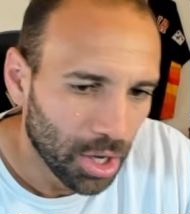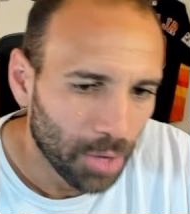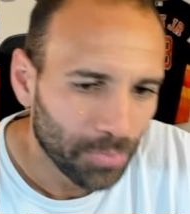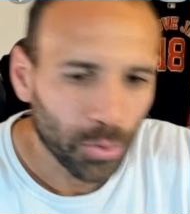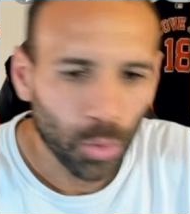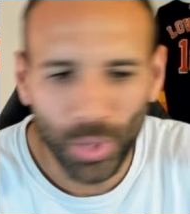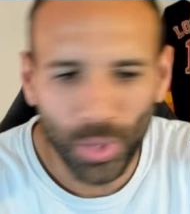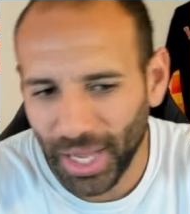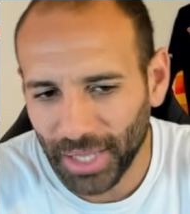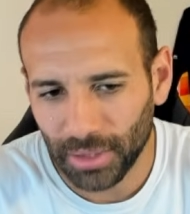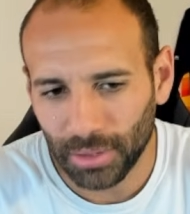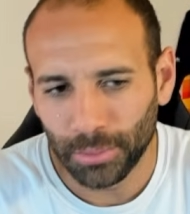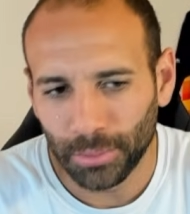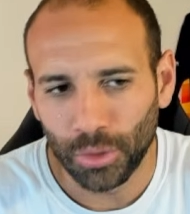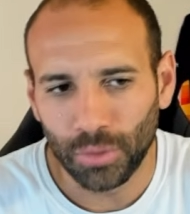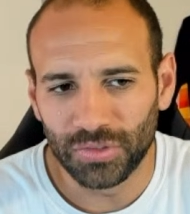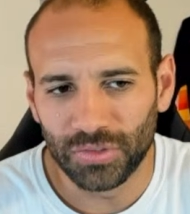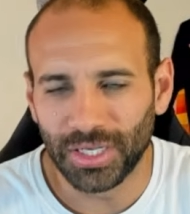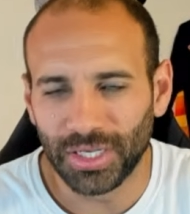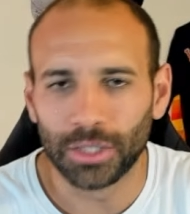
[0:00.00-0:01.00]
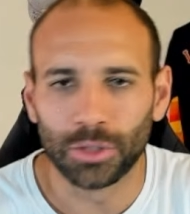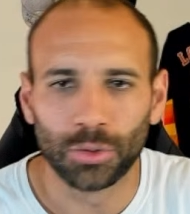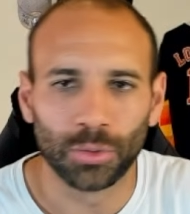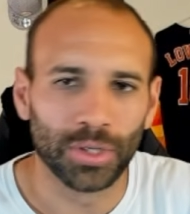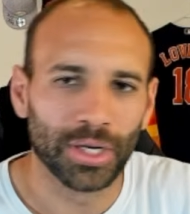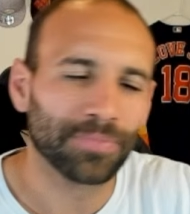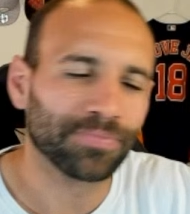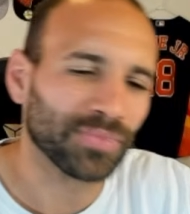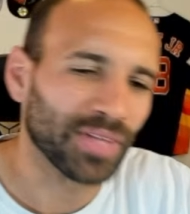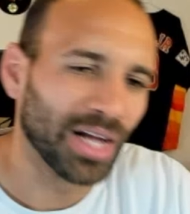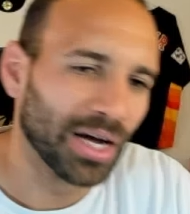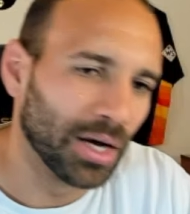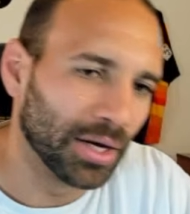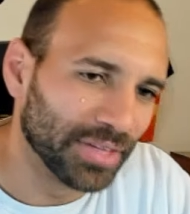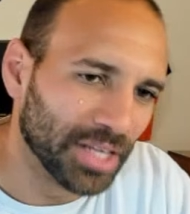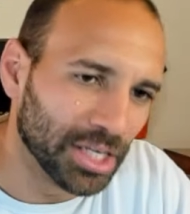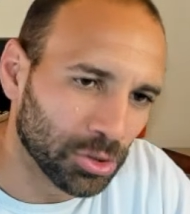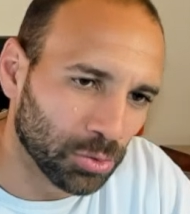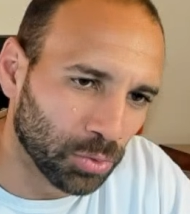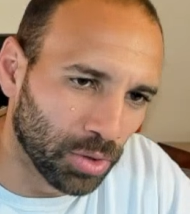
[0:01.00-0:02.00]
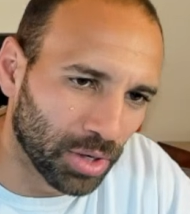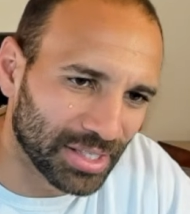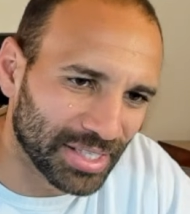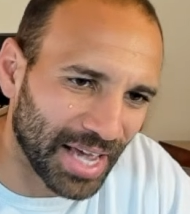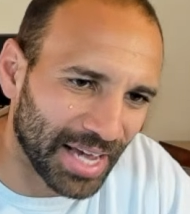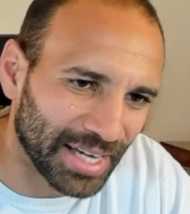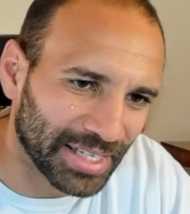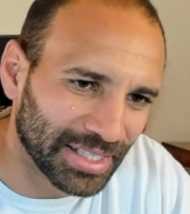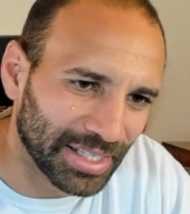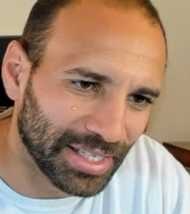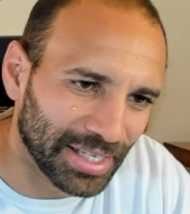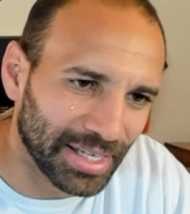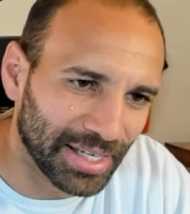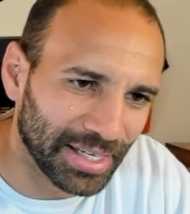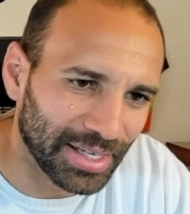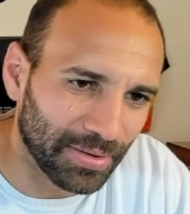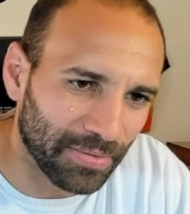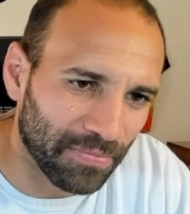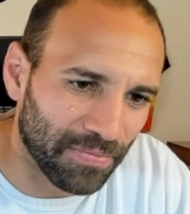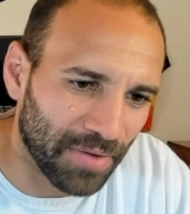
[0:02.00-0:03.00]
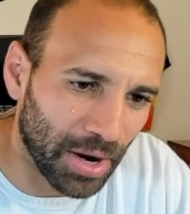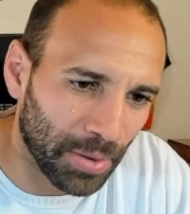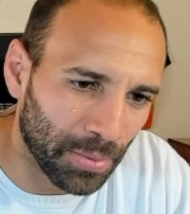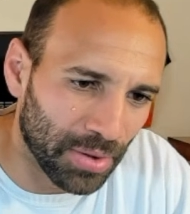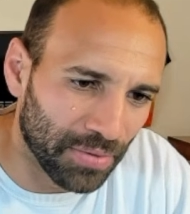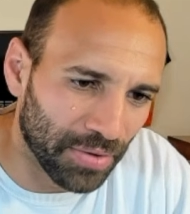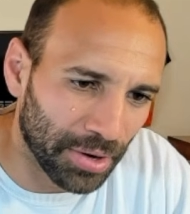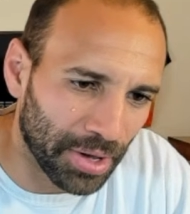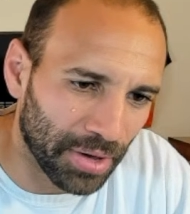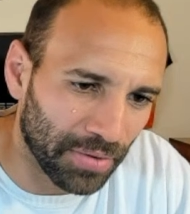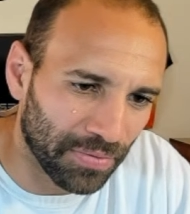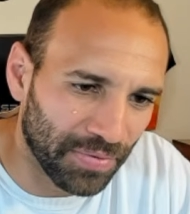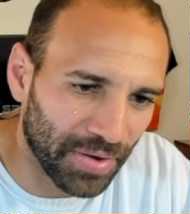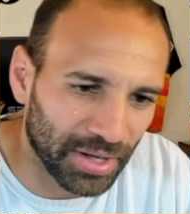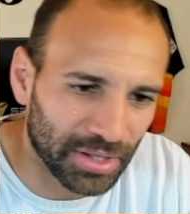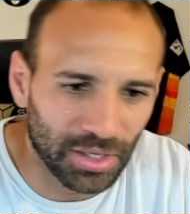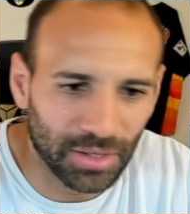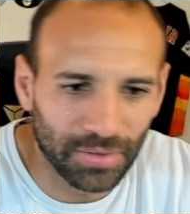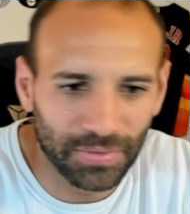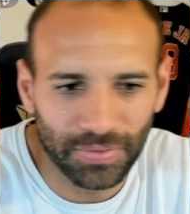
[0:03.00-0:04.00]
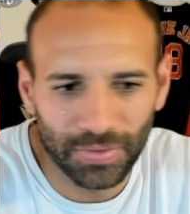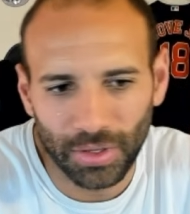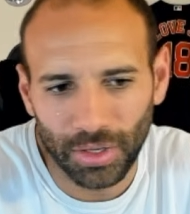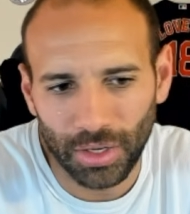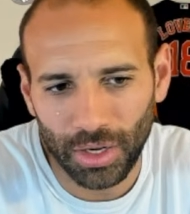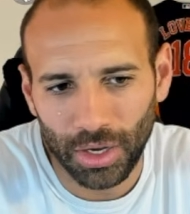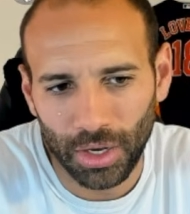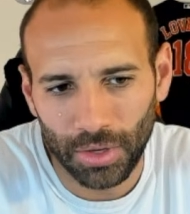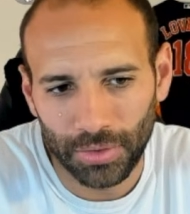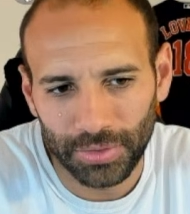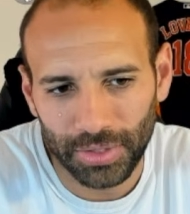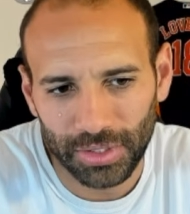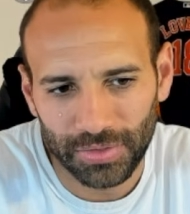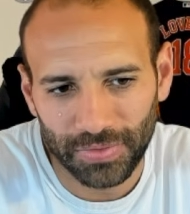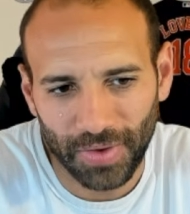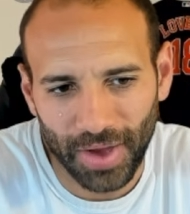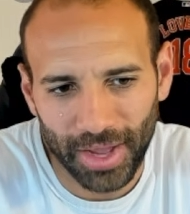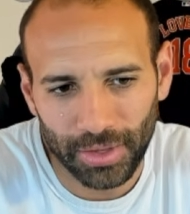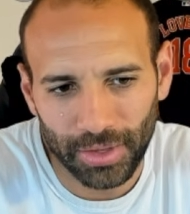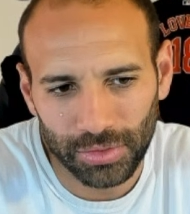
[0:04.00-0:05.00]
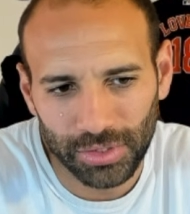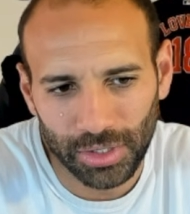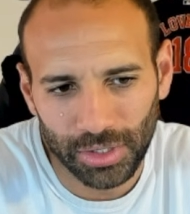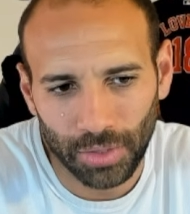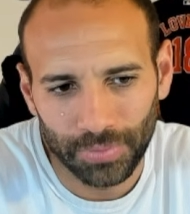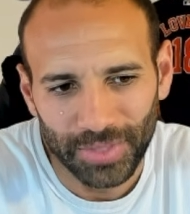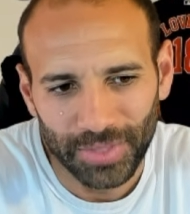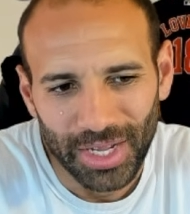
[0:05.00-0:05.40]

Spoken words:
We got the move g3. This rook is actually very, very effective on this file. So,